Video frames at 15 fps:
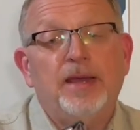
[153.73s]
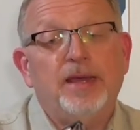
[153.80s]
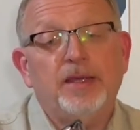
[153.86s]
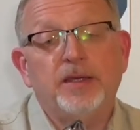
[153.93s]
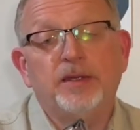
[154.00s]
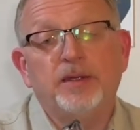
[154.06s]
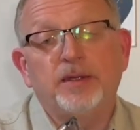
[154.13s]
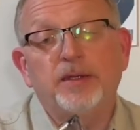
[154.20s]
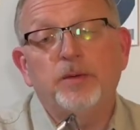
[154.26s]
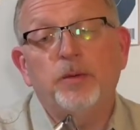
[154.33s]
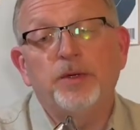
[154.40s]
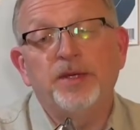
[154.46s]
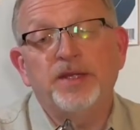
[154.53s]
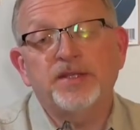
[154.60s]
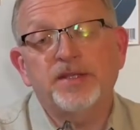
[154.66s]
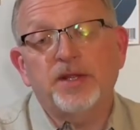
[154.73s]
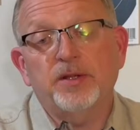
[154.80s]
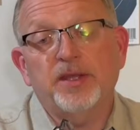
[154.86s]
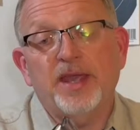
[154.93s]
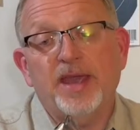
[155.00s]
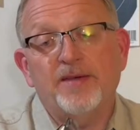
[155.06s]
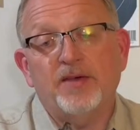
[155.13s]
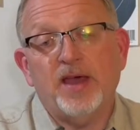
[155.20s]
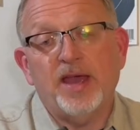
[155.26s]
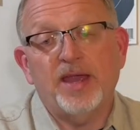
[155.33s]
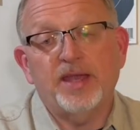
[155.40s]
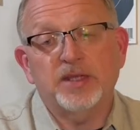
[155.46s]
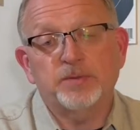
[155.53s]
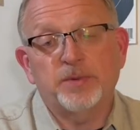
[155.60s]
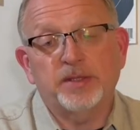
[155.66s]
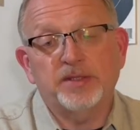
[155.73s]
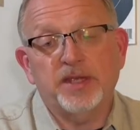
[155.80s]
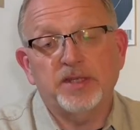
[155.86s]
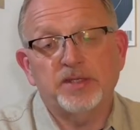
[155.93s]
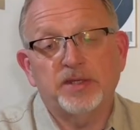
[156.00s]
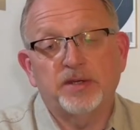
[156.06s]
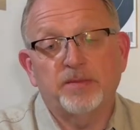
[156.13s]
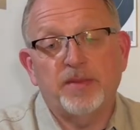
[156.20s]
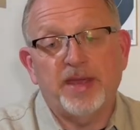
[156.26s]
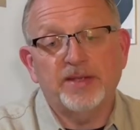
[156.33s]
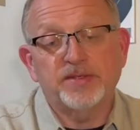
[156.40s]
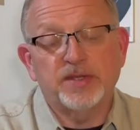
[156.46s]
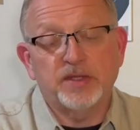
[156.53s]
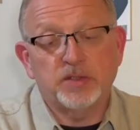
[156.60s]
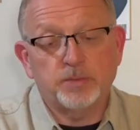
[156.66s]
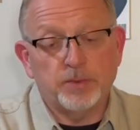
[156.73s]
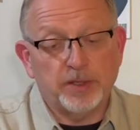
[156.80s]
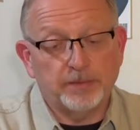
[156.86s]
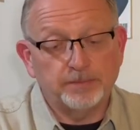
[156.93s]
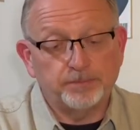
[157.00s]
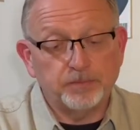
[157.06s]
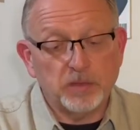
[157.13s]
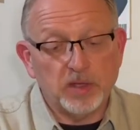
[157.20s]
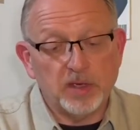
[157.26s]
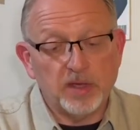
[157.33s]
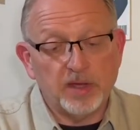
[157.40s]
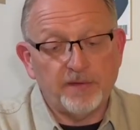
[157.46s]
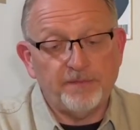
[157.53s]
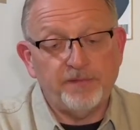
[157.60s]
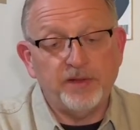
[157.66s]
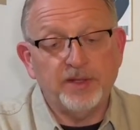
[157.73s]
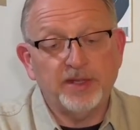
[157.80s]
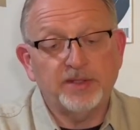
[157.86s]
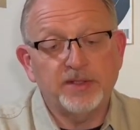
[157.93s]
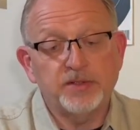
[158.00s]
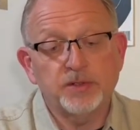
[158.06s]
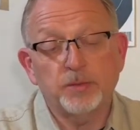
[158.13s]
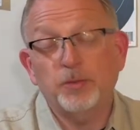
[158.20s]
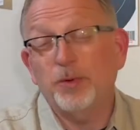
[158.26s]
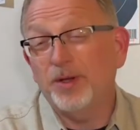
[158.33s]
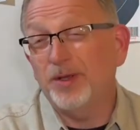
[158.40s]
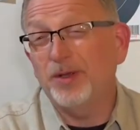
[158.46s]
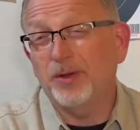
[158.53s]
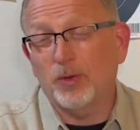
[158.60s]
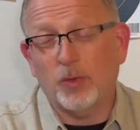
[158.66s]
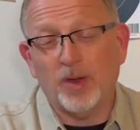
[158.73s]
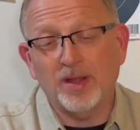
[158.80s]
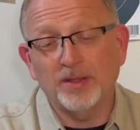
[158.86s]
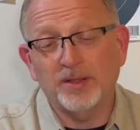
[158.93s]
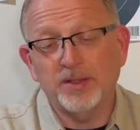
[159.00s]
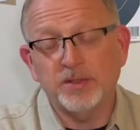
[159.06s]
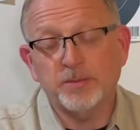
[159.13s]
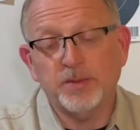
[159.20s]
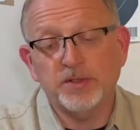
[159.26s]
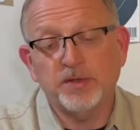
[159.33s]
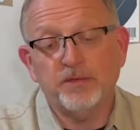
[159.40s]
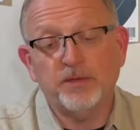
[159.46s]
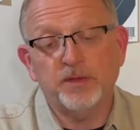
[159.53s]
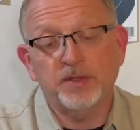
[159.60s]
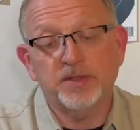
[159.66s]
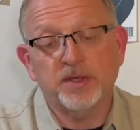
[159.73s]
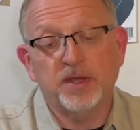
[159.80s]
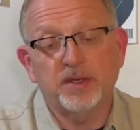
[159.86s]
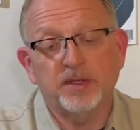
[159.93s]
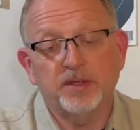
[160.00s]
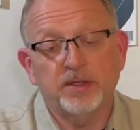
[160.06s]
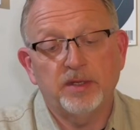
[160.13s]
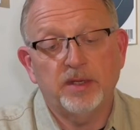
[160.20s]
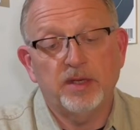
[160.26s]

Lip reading: you wouldn't necessarily have a high expectation of magazines, but I feel like these are pretty good quality, especially for this gun.